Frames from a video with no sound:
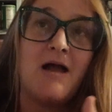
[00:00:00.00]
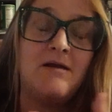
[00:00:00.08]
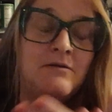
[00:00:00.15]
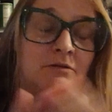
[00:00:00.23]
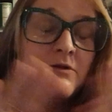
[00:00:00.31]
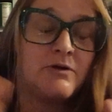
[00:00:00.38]

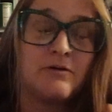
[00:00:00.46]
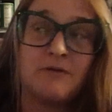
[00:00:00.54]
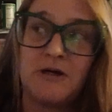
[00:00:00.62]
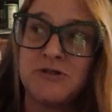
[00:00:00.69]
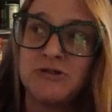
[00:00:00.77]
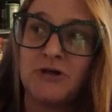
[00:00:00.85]
Look
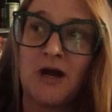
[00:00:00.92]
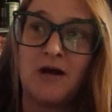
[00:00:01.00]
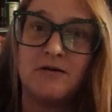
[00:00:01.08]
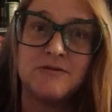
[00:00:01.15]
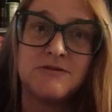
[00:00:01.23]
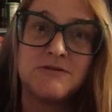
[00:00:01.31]
around your
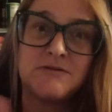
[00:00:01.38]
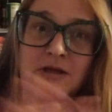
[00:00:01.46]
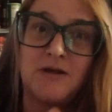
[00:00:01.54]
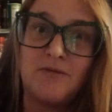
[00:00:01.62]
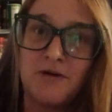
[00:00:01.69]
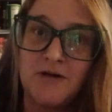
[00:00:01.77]
house,
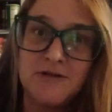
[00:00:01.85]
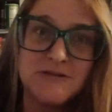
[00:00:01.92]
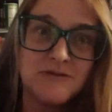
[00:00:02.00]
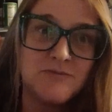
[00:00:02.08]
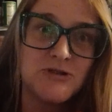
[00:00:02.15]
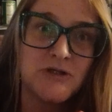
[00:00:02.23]
get rid of
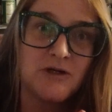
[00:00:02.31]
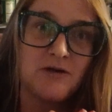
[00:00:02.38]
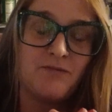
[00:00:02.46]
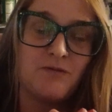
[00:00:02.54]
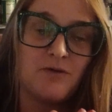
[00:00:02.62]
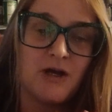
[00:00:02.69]
some shit
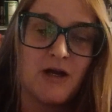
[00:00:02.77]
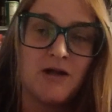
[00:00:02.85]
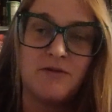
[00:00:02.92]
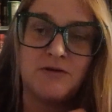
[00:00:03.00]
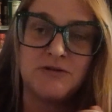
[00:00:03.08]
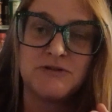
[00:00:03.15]
if you
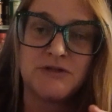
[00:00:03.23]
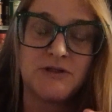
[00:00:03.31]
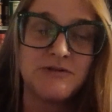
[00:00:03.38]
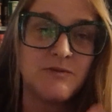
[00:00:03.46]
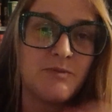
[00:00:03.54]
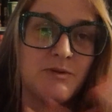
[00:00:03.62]
can. There's
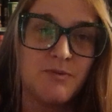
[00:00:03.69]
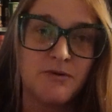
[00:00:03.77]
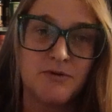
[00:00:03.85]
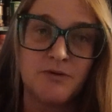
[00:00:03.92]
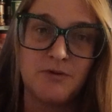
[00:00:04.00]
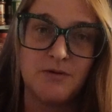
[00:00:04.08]
tons of
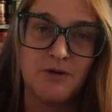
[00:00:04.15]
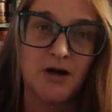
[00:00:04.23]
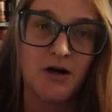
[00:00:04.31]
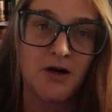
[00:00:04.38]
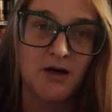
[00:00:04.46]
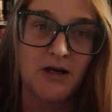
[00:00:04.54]
people who
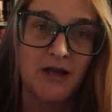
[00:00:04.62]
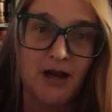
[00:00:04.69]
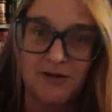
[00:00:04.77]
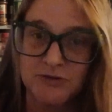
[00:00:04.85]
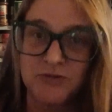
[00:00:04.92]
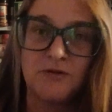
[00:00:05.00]
are
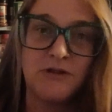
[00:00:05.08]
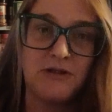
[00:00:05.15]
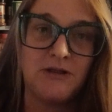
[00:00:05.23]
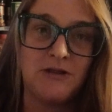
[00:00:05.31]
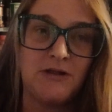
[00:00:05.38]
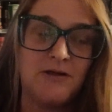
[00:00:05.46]
actually
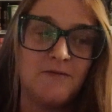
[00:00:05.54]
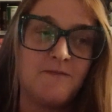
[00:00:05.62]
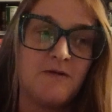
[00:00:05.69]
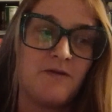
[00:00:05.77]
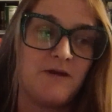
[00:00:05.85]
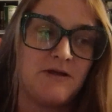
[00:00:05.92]
in need of
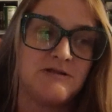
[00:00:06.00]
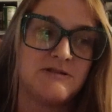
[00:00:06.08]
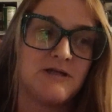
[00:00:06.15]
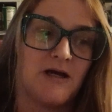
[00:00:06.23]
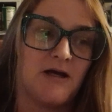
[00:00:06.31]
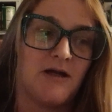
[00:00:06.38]
the things
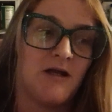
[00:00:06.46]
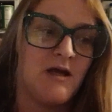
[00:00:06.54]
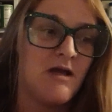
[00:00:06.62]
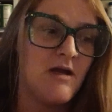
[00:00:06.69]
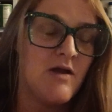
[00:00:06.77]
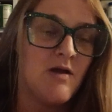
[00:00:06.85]
that
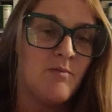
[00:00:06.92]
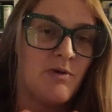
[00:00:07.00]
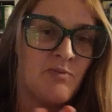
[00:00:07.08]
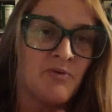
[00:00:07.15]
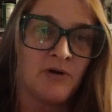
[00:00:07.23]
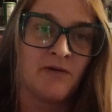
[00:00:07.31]

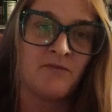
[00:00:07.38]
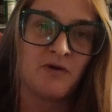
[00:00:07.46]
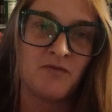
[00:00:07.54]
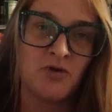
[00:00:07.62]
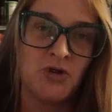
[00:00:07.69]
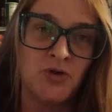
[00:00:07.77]
people have
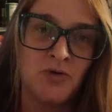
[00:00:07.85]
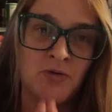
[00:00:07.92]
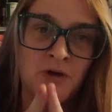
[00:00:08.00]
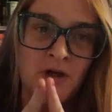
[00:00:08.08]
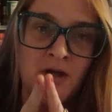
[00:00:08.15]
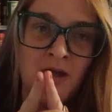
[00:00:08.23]
given
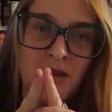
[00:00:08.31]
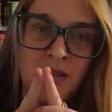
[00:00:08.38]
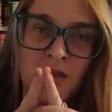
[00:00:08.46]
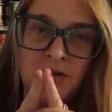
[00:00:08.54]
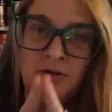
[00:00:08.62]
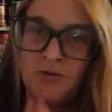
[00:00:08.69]
you
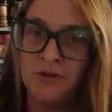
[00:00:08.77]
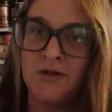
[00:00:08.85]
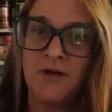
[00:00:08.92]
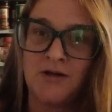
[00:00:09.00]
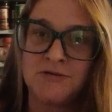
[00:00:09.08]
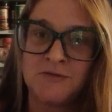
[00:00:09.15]
that you
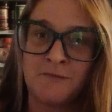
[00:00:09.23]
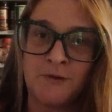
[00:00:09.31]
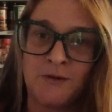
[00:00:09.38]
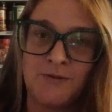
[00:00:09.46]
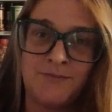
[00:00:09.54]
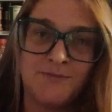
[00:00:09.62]
didn't ask
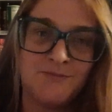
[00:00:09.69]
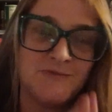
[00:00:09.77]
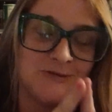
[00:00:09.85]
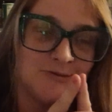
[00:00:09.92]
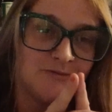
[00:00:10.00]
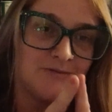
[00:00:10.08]
for,
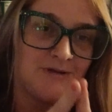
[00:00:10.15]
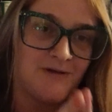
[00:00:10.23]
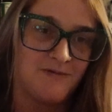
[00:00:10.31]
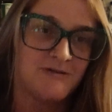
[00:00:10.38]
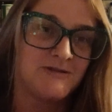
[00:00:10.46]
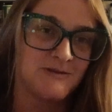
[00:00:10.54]
so give
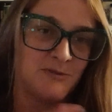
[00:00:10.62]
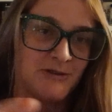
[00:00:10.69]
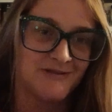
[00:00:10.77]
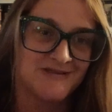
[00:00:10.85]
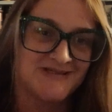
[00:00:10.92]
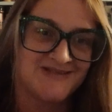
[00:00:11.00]
it to someone
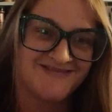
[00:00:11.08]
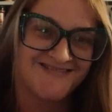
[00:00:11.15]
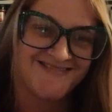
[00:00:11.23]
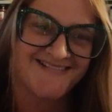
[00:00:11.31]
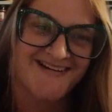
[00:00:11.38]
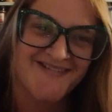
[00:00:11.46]
else.
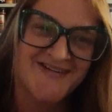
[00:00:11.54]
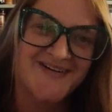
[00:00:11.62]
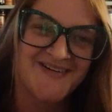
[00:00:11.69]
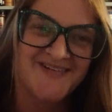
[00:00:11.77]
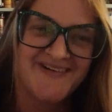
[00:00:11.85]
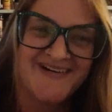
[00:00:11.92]
Have a
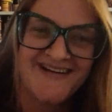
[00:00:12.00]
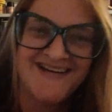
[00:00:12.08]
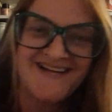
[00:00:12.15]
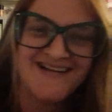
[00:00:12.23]
good one.